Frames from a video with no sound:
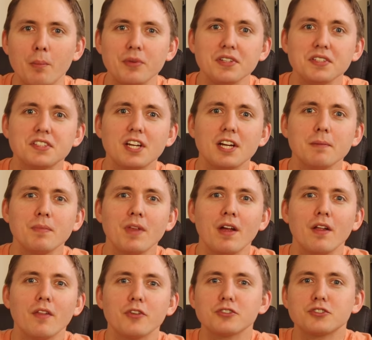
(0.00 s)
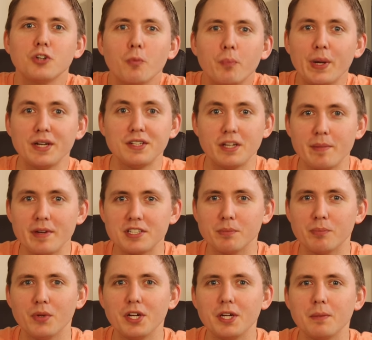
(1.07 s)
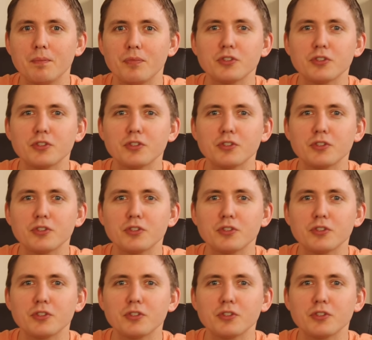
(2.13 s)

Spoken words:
But this time, there's no pandemic to blame.